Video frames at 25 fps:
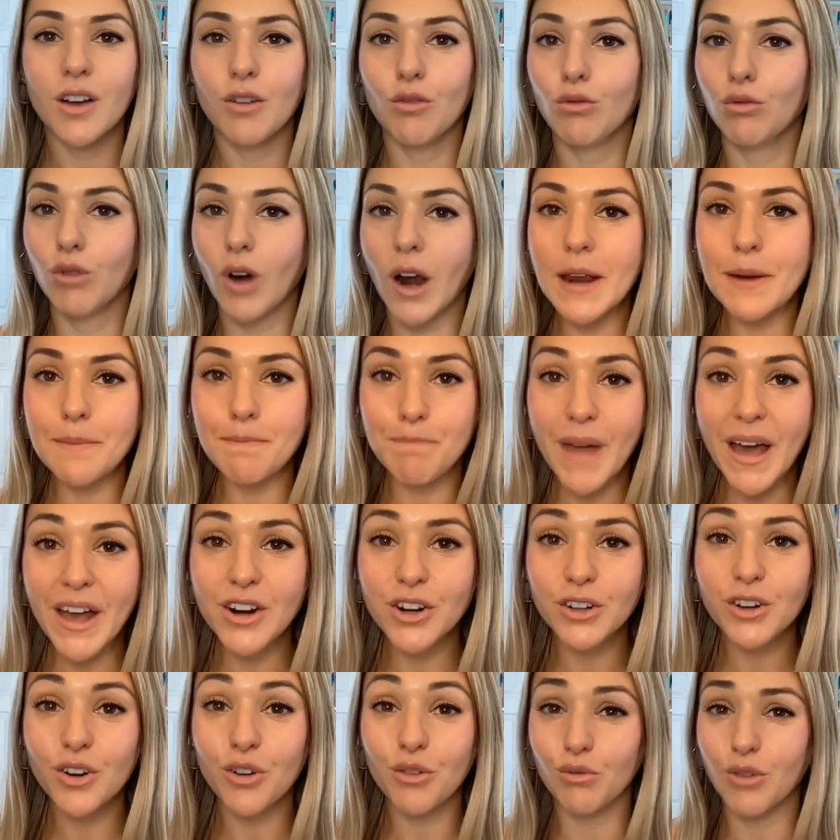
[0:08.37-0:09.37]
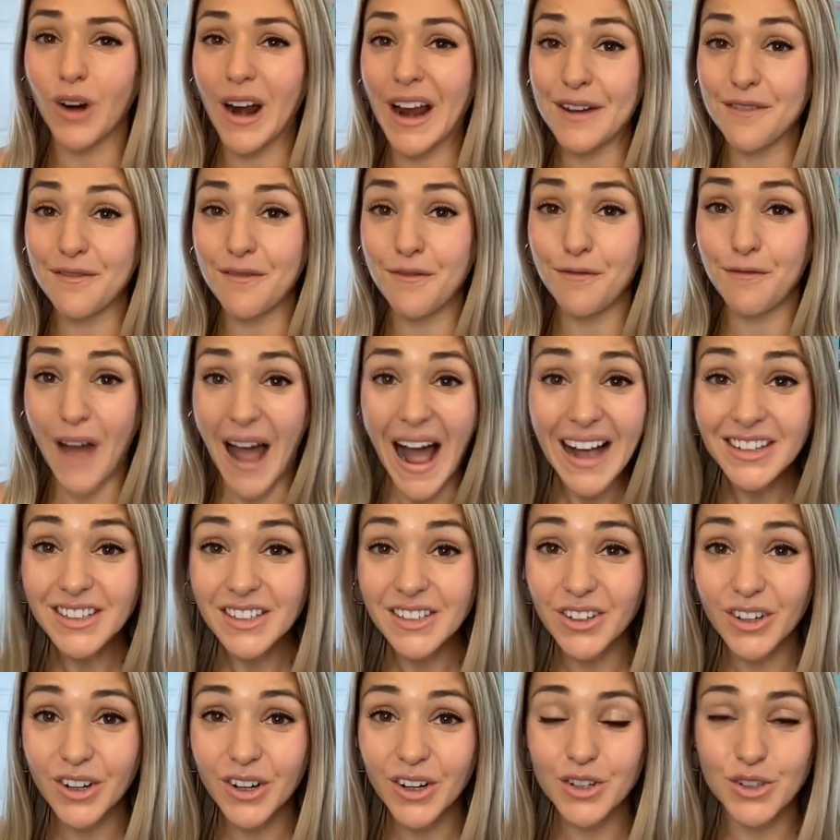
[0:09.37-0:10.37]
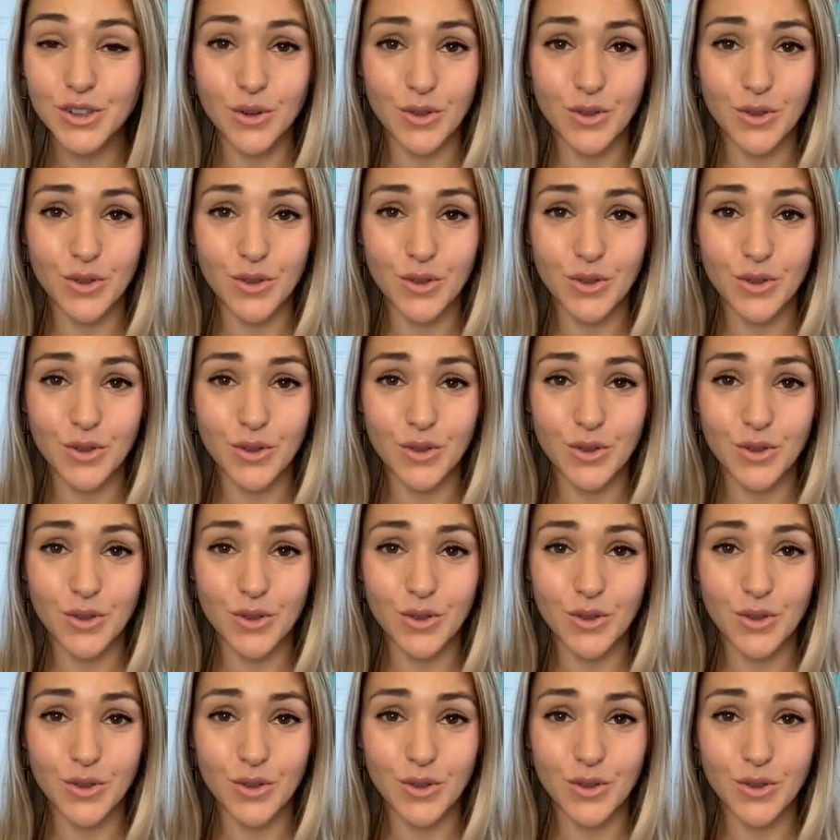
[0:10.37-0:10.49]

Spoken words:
write better, write faster,